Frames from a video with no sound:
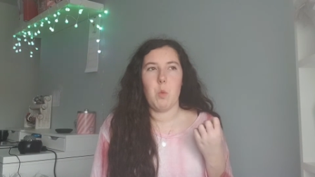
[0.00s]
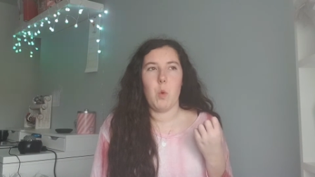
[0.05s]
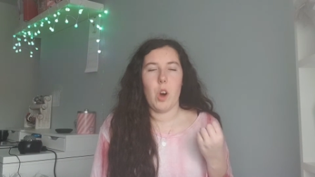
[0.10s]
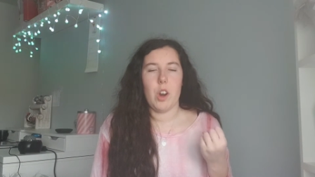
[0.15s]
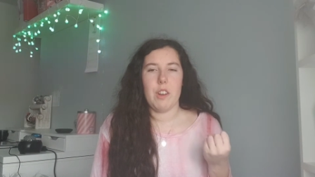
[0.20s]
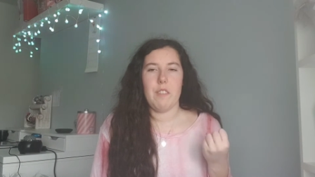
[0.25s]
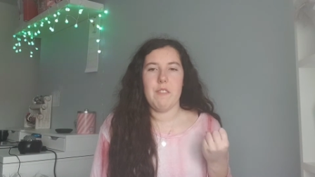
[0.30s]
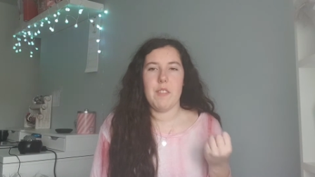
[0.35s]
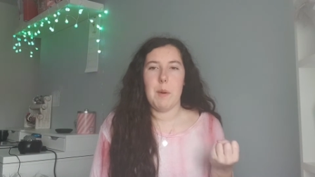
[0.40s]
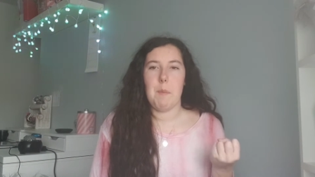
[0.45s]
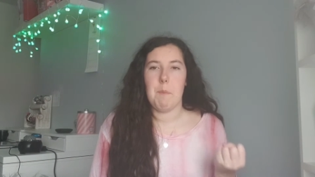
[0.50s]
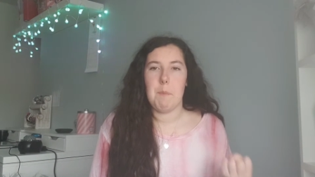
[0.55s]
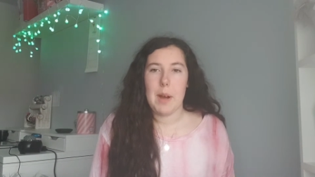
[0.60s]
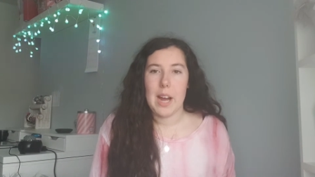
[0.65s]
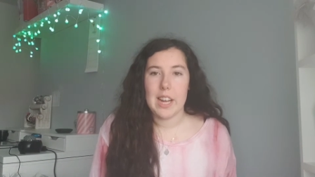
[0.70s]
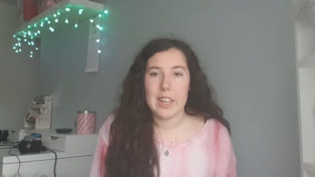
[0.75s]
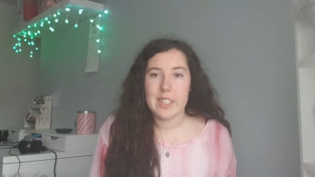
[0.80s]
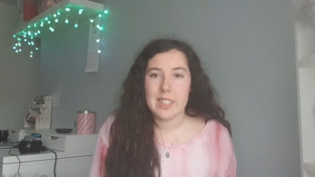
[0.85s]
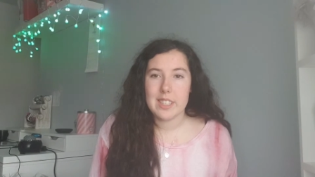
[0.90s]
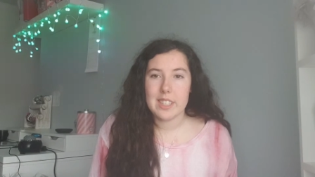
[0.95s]
one of the
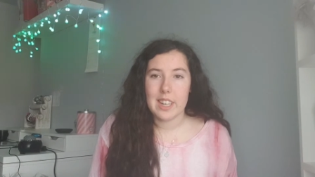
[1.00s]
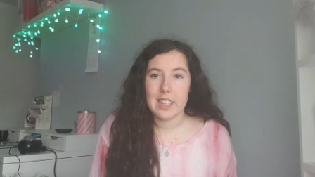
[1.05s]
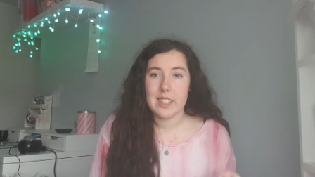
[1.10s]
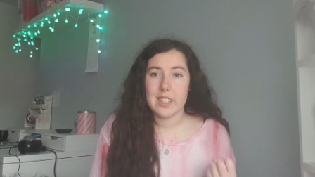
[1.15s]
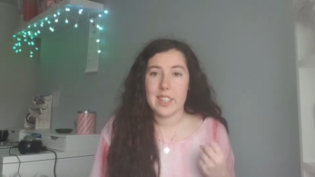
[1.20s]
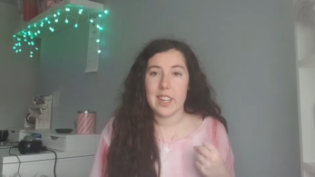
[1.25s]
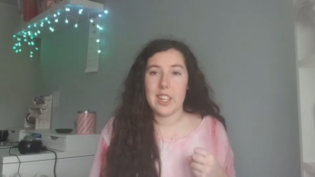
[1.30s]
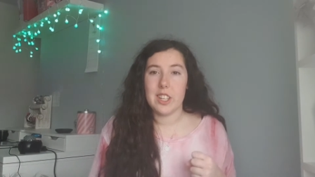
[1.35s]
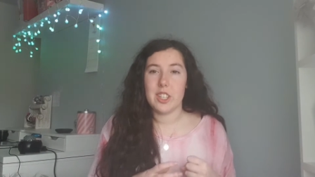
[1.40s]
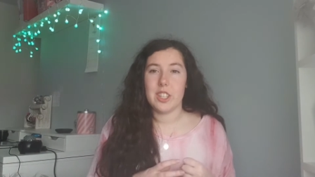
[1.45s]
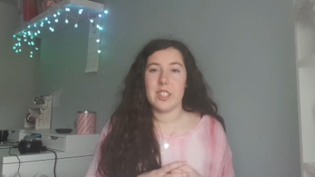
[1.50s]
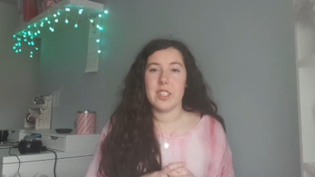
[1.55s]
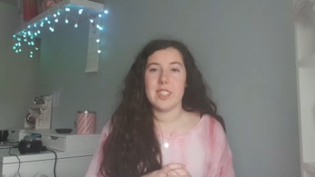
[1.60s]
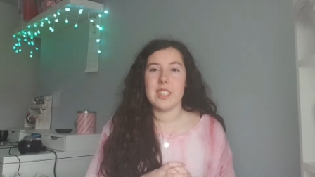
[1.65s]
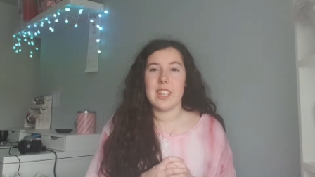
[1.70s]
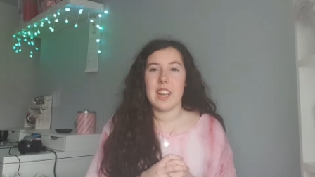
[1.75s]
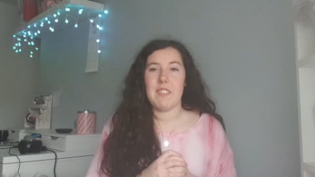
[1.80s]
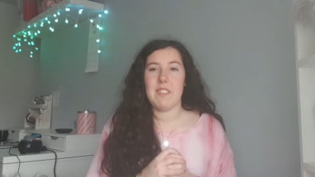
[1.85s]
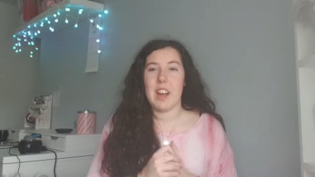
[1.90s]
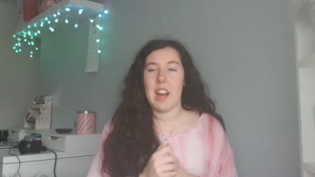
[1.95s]
best destinations
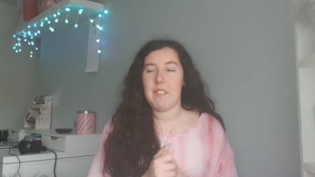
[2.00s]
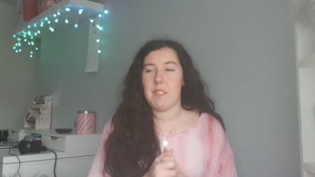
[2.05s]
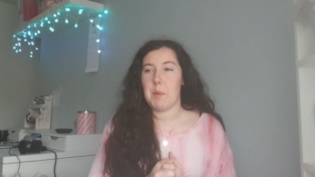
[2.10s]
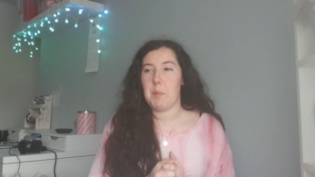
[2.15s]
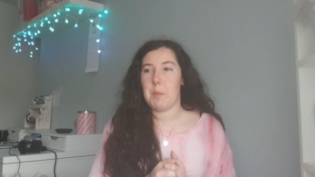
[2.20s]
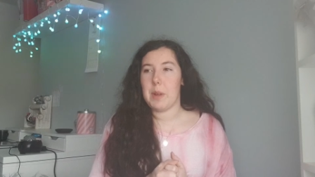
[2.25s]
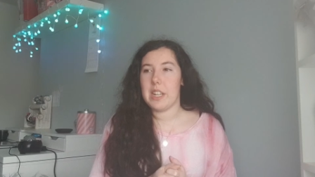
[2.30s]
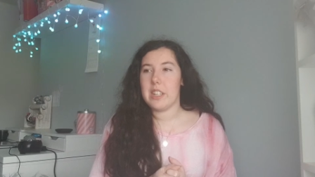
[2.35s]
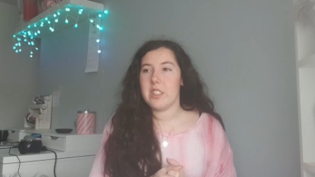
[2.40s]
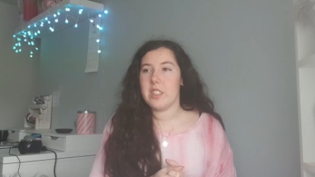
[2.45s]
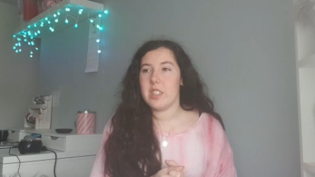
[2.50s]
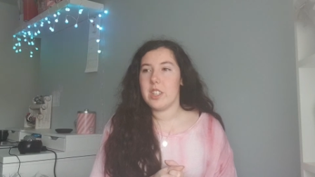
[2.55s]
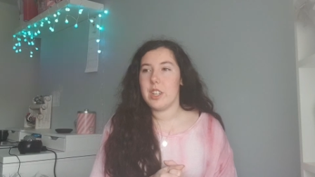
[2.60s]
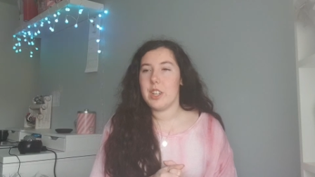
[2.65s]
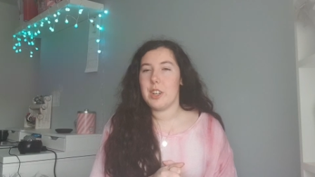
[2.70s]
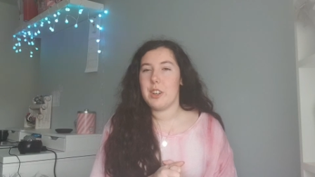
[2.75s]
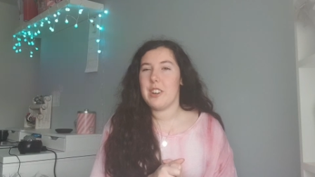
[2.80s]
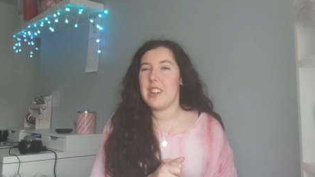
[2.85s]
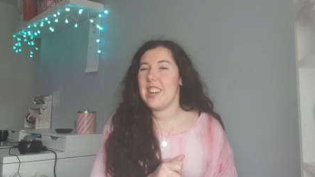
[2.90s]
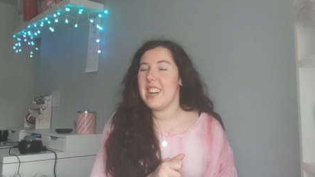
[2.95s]
they've ever been
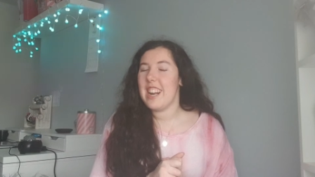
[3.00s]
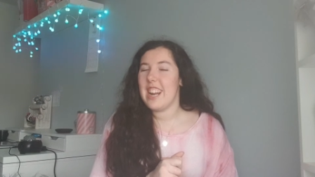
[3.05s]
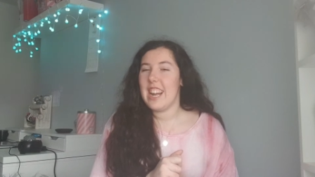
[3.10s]
to.